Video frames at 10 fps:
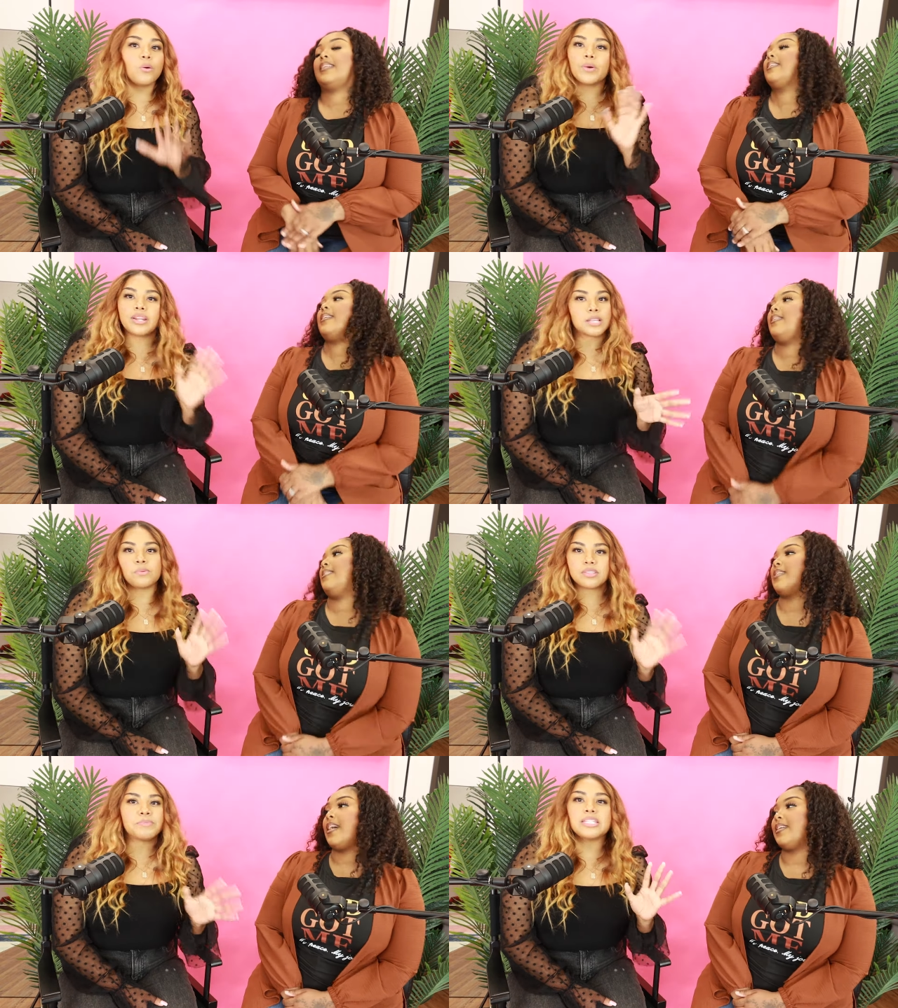Speaker 1: We're not
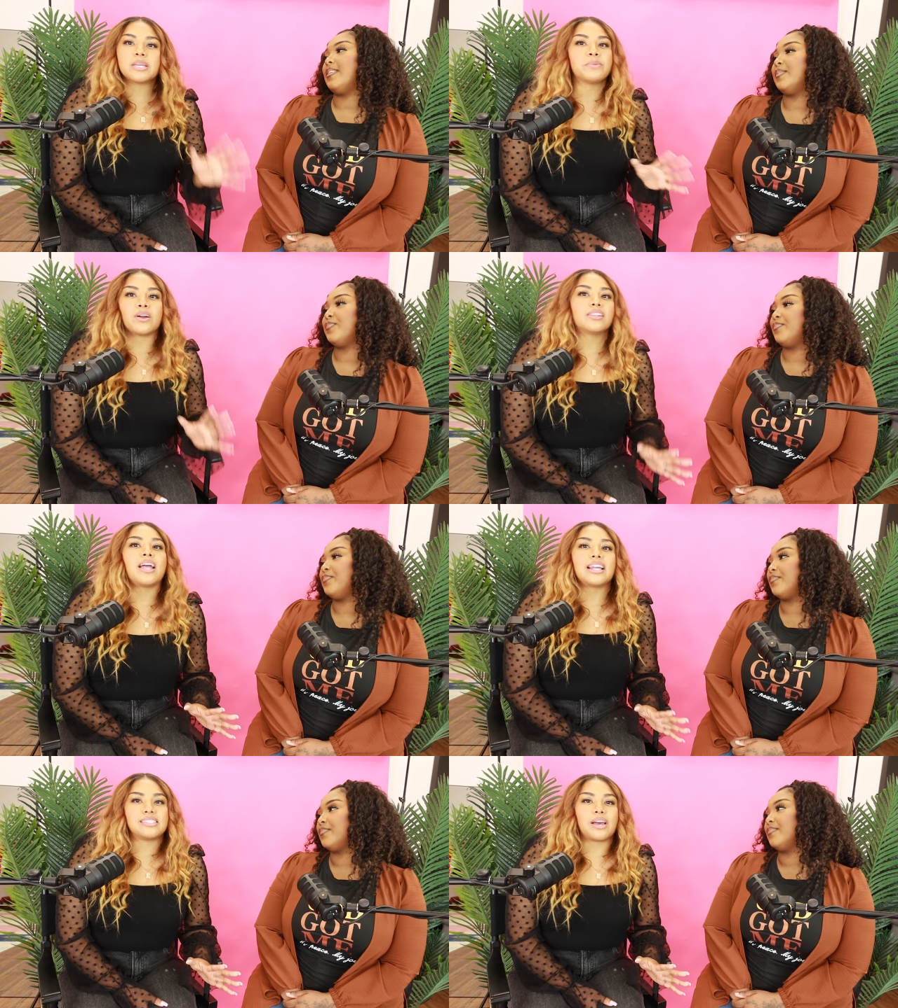supposed exactly. to be dimming our
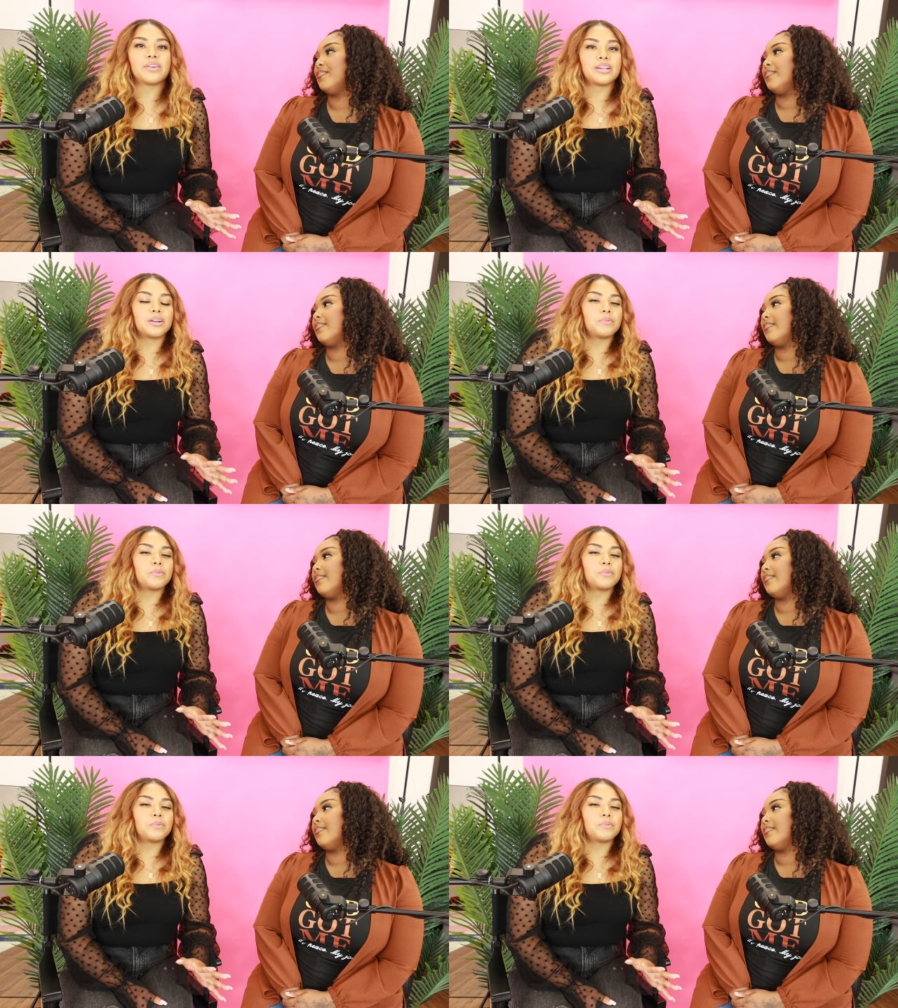lights out here,